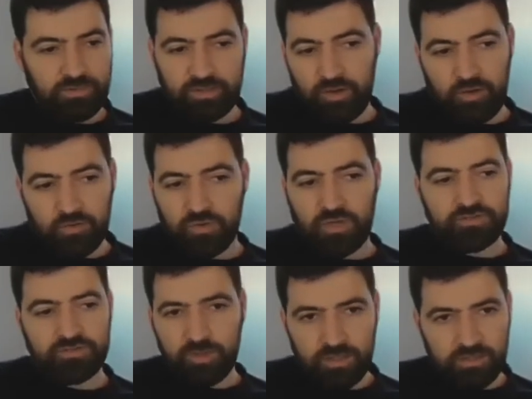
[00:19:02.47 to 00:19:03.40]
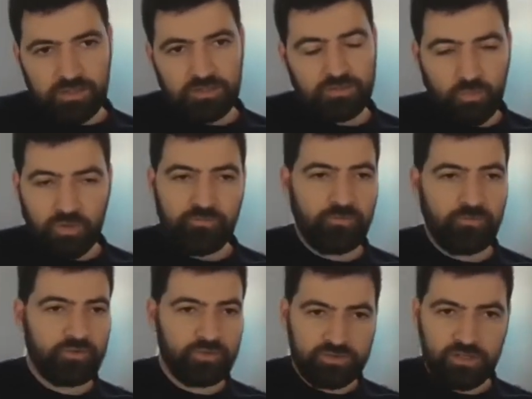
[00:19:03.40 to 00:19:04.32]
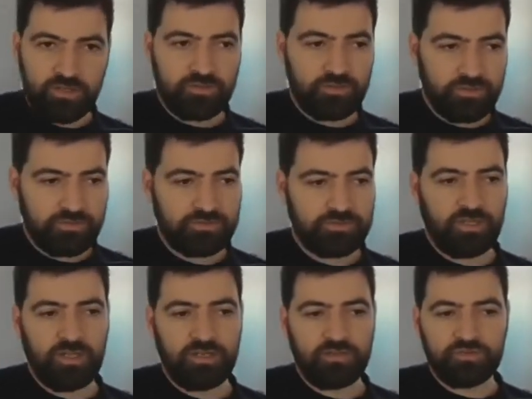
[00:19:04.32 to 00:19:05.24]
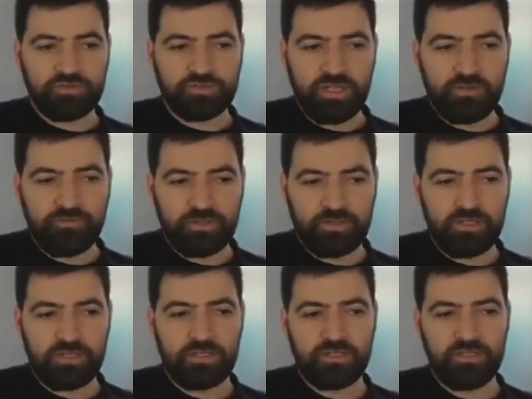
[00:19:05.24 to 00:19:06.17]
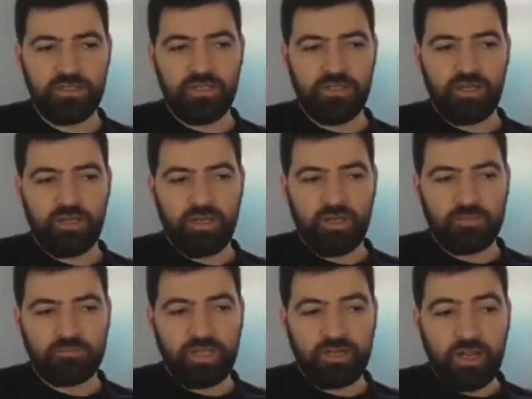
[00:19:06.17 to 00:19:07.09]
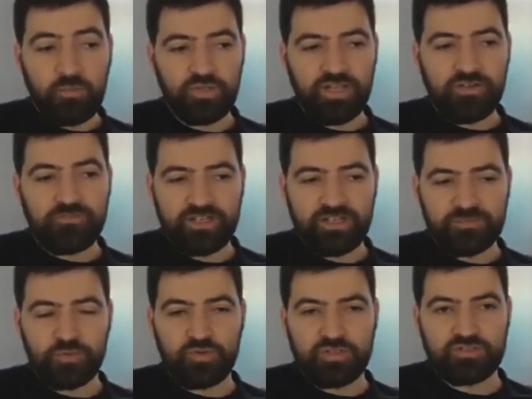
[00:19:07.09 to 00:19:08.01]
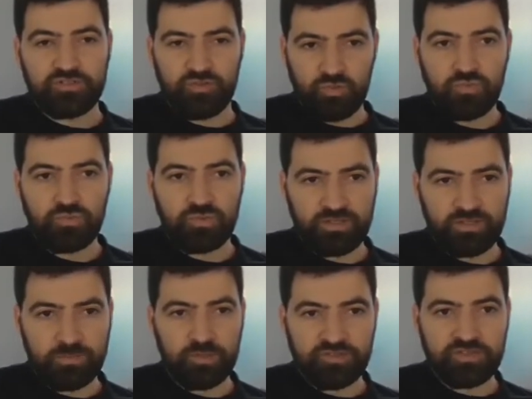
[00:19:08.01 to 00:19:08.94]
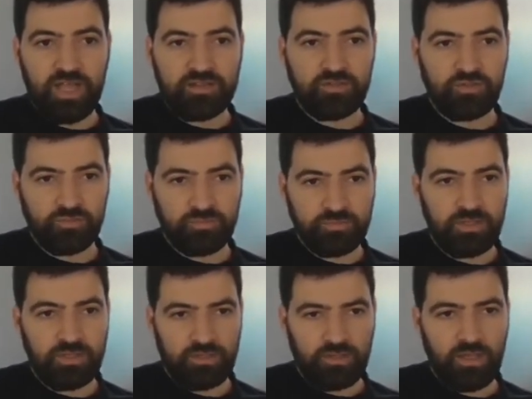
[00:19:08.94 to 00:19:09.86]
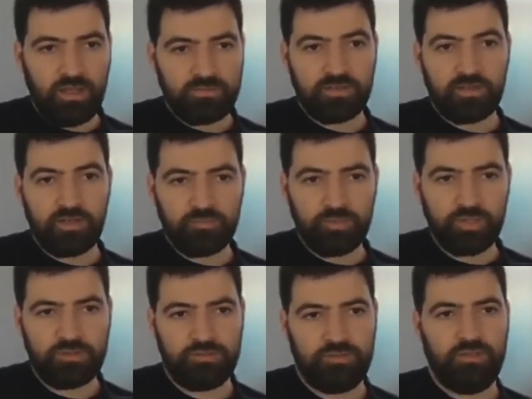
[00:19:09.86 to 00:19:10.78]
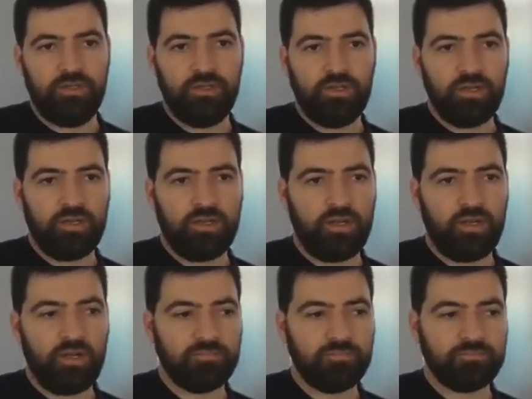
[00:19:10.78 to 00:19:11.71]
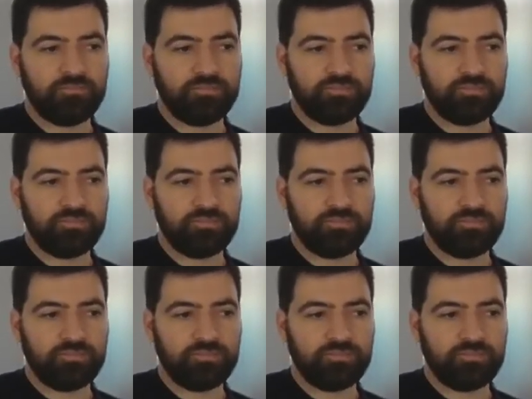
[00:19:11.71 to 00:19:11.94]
across the market with various carriers, and there's definitely and we definitely experienced that too as a company. And